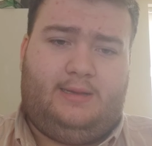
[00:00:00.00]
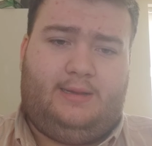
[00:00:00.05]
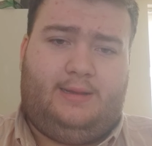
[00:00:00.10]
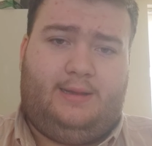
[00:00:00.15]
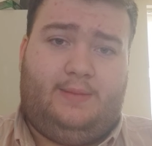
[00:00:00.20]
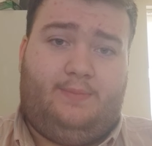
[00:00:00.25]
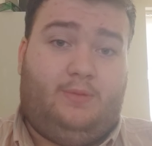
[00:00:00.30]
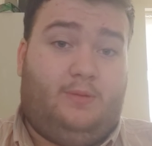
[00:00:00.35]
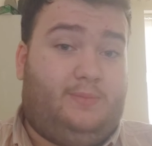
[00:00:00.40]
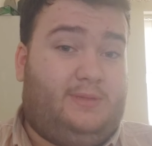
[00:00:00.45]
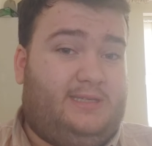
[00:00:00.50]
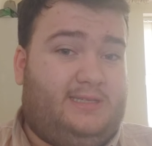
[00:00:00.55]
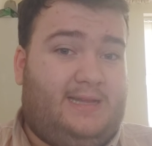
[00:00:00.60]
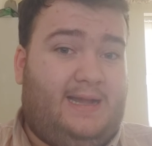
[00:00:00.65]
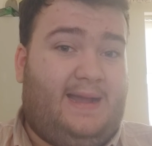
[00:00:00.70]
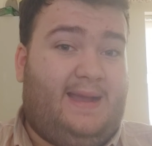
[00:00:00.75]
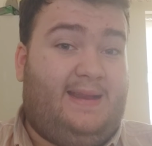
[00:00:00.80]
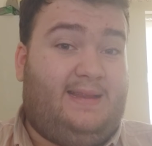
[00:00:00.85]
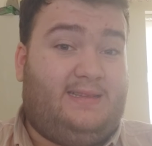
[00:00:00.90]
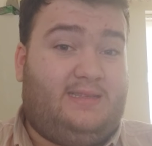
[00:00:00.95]
But
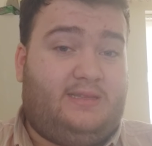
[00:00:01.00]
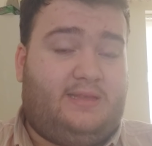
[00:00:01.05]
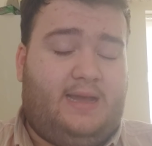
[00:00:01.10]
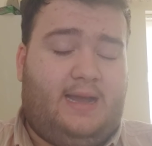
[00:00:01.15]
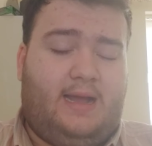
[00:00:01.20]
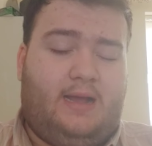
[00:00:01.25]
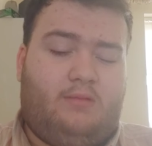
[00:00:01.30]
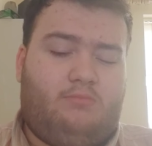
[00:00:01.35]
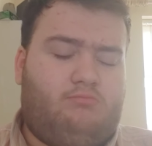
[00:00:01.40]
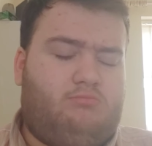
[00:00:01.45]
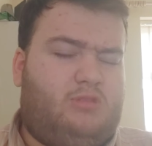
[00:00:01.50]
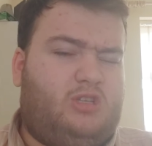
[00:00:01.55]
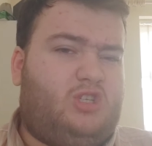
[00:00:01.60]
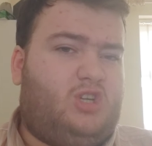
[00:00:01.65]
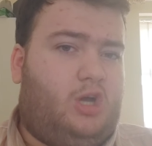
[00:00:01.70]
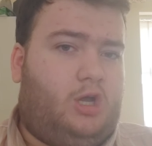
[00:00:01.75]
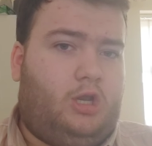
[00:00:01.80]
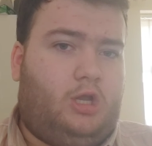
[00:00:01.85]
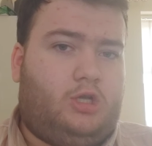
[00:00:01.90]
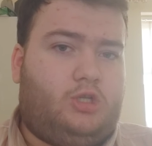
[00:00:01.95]
besides that, there's
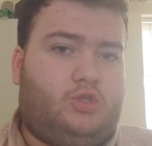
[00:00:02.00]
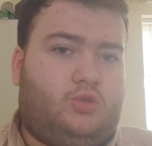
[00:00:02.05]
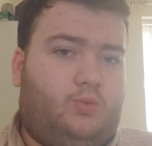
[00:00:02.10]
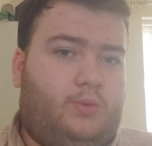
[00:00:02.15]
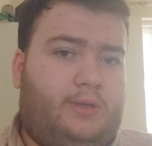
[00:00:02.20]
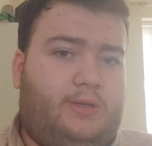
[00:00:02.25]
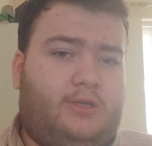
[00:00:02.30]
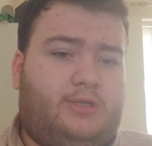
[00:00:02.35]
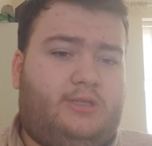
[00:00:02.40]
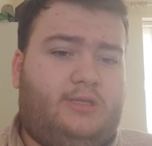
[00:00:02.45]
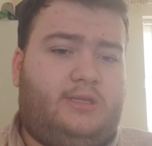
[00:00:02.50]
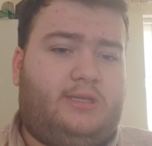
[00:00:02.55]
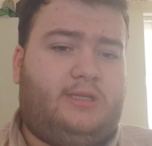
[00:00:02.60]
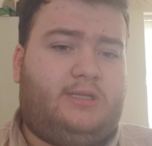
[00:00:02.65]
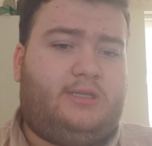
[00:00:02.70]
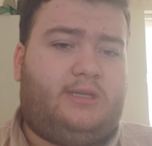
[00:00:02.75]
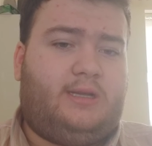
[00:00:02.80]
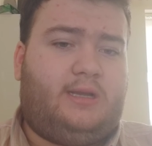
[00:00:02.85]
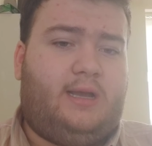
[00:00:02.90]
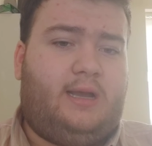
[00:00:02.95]
not a lot of sweetness in
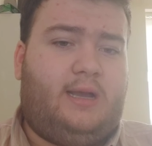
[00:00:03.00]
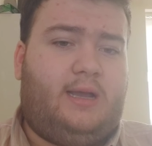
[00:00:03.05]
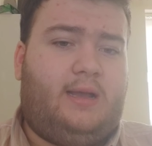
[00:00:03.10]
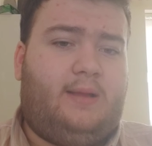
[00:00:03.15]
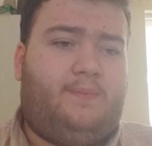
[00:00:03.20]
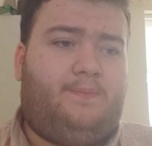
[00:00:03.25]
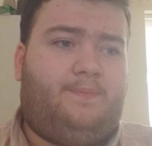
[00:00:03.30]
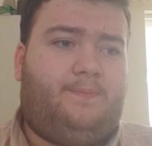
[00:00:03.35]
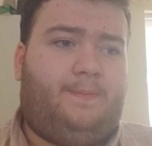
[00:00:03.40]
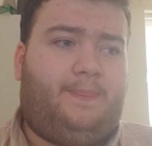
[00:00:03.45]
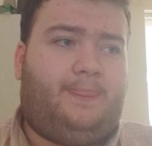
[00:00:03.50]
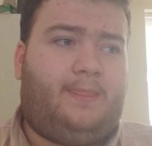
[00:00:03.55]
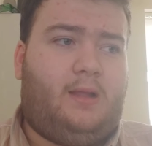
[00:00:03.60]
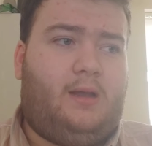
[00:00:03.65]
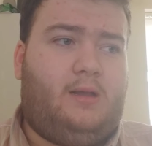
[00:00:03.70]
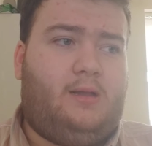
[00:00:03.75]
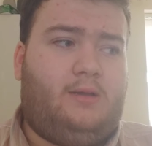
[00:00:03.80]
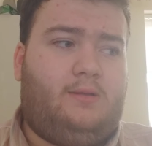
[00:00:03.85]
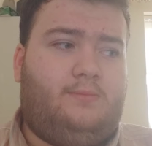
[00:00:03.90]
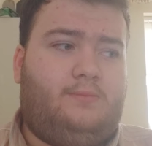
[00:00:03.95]
this cigar.
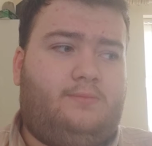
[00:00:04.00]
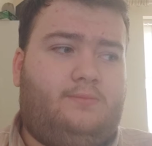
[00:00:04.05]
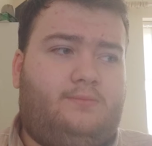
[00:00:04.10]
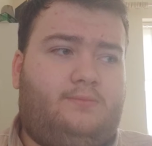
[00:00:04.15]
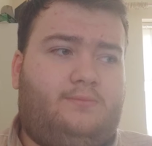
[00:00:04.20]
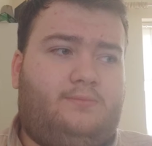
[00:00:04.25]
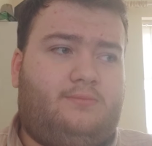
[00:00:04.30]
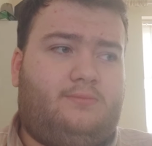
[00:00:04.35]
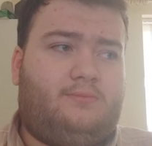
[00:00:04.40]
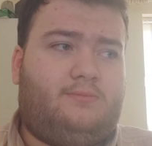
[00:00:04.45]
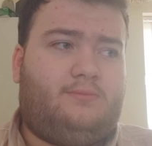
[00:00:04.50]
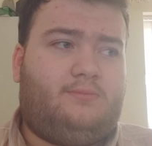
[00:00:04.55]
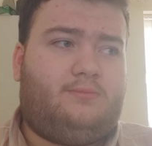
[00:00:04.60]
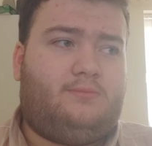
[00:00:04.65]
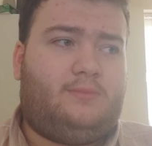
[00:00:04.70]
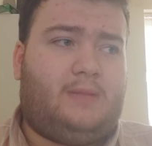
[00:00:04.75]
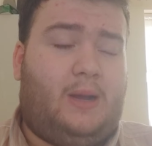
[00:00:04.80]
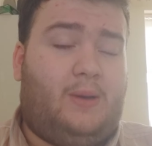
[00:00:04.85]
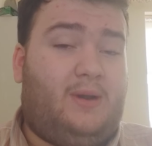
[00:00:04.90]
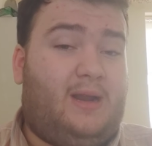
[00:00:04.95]
I
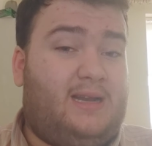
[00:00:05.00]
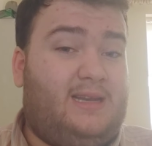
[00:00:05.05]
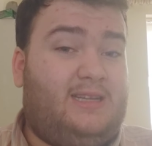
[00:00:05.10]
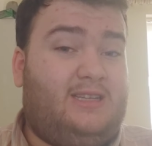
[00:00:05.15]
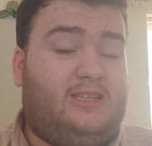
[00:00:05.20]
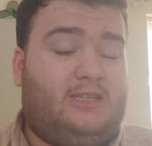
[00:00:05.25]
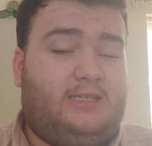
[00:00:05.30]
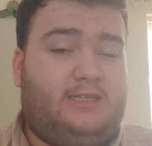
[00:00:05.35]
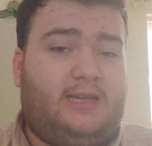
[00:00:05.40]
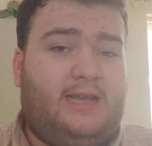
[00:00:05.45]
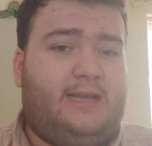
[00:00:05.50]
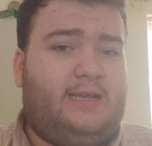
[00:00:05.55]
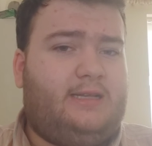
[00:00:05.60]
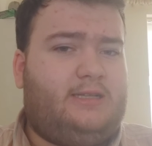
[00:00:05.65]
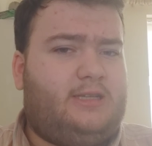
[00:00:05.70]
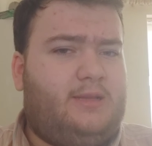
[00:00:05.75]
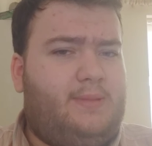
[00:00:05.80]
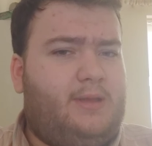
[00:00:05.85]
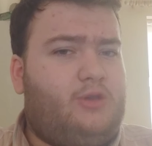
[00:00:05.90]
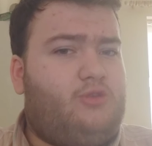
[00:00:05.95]
would honestly say
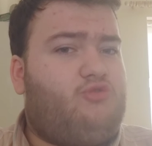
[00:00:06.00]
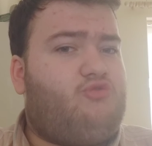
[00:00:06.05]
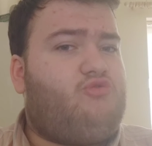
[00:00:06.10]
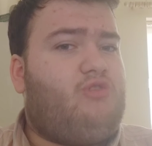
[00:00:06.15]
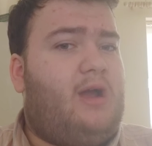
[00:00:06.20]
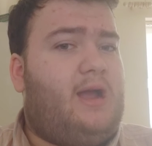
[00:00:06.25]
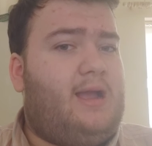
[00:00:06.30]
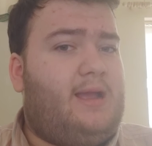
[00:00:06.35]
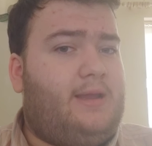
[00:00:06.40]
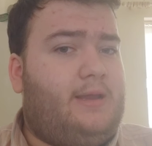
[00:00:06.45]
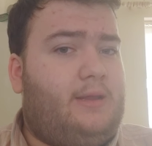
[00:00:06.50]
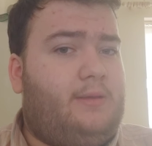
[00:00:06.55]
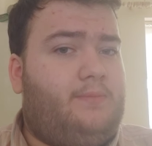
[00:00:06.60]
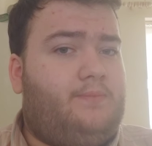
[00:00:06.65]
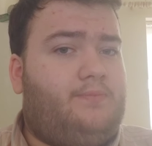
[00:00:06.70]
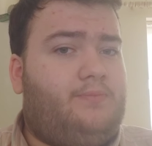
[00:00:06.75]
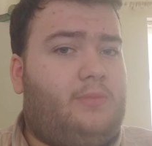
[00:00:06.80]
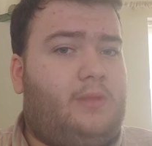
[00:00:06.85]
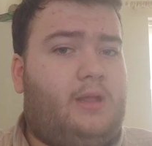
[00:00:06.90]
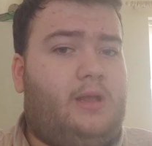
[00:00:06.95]
it's a bit dry
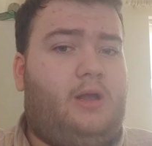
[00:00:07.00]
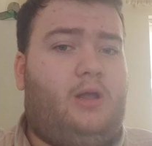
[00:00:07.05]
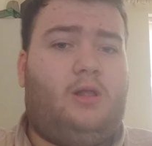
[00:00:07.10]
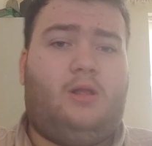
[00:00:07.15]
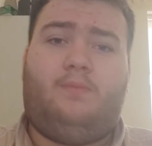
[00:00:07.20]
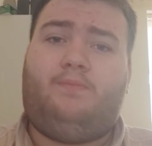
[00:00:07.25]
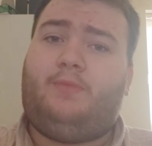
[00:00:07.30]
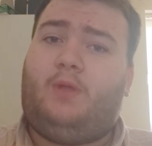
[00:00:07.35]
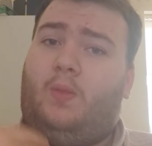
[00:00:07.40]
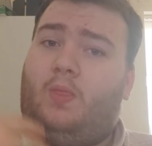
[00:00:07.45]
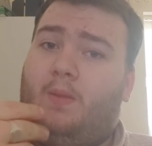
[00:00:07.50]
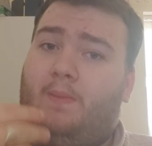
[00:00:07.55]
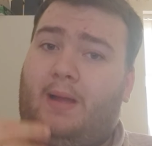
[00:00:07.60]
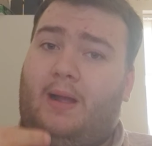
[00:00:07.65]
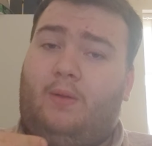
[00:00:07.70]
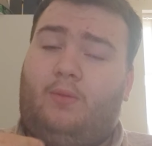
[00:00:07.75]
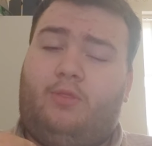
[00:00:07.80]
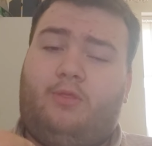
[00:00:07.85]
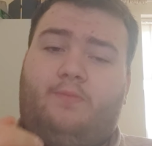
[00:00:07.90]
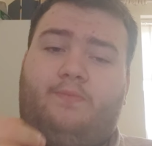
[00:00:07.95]
on the
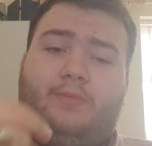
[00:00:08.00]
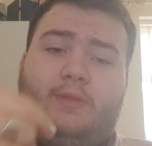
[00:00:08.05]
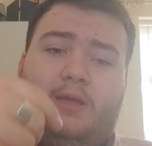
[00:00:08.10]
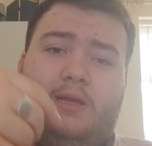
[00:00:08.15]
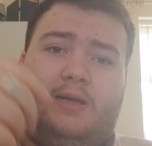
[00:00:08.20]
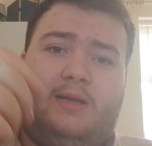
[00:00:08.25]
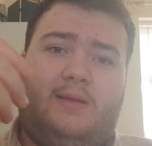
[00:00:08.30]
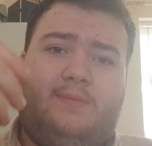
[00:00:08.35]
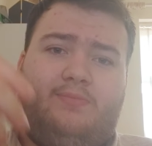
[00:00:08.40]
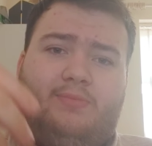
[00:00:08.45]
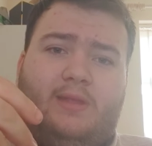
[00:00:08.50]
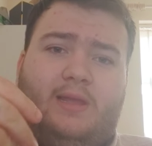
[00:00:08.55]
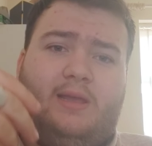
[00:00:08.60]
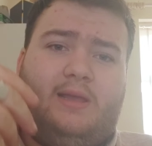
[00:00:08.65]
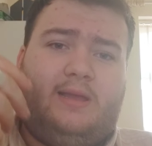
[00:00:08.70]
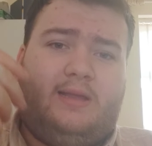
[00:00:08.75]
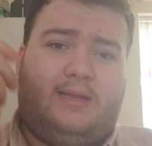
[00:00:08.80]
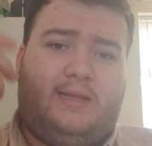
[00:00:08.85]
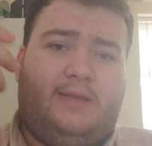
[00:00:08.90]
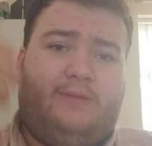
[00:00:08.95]
mouth.
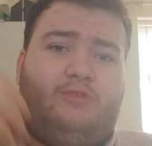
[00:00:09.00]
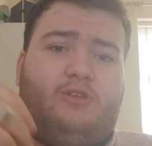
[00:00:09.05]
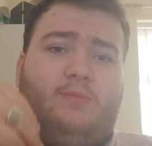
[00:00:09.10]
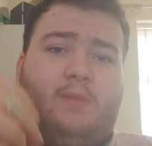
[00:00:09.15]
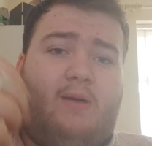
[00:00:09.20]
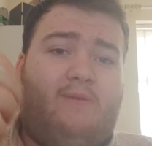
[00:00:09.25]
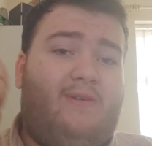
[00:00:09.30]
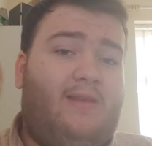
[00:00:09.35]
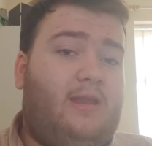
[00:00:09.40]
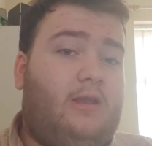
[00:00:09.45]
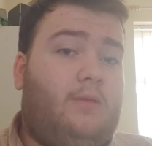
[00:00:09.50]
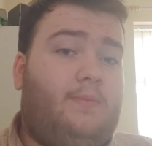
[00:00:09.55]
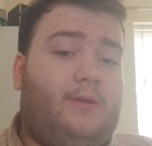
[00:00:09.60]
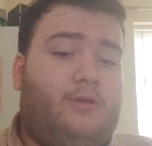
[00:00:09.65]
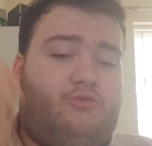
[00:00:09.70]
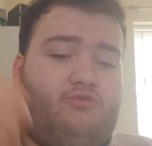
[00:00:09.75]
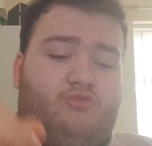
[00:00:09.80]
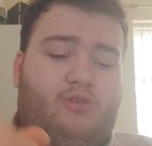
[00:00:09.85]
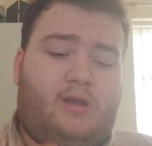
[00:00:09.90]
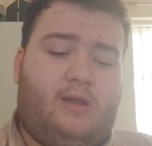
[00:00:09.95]
It leaves your mouth a little
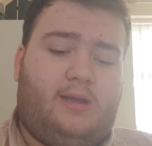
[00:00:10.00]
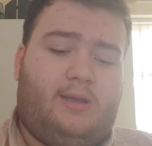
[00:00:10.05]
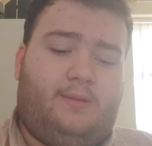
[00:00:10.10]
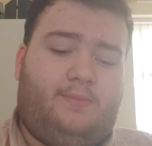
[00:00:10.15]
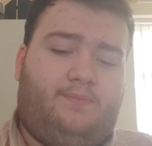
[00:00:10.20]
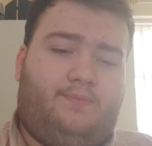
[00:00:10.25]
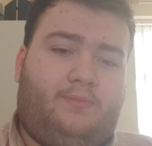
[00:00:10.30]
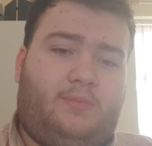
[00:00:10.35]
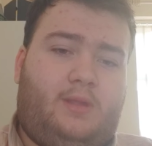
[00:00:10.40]
bit dry.